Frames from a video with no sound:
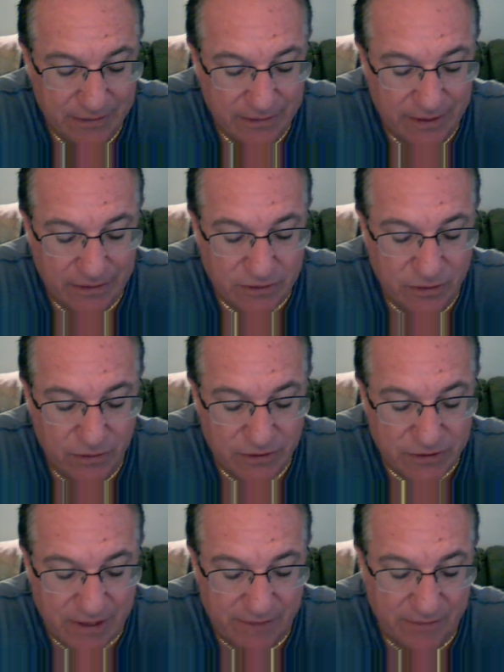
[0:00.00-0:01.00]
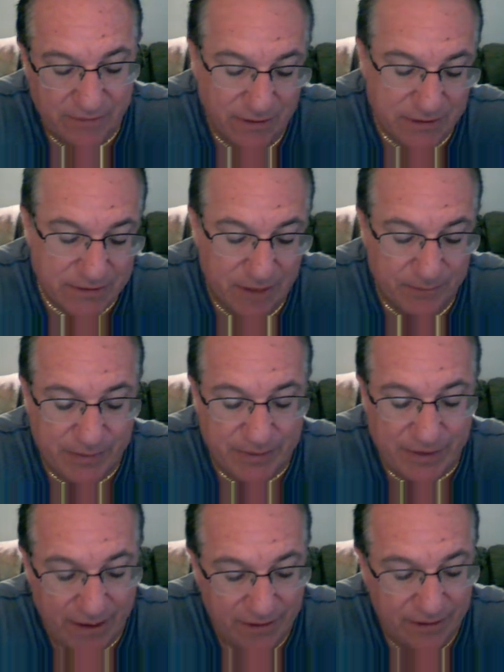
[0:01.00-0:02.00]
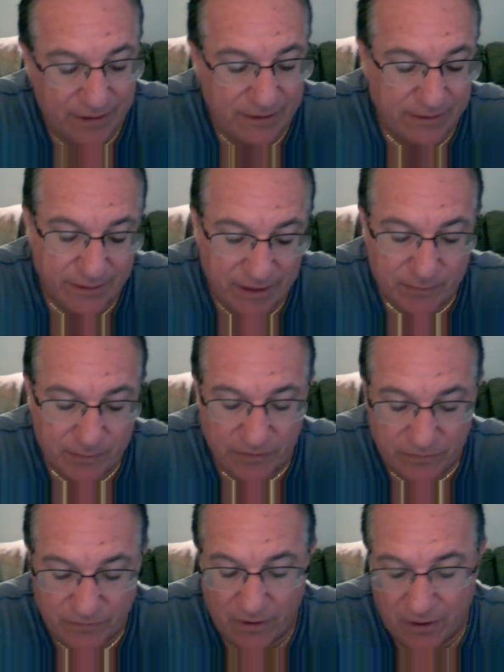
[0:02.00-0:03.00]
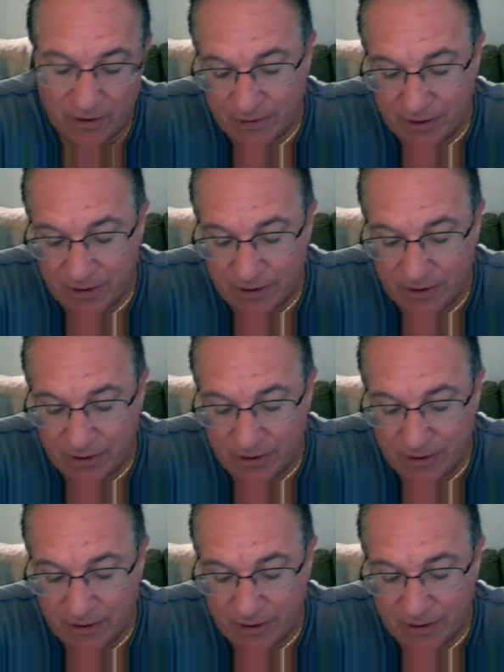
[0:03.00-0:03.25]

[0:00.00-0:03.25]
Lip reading: They had scored 7 runs on Pineda the night before.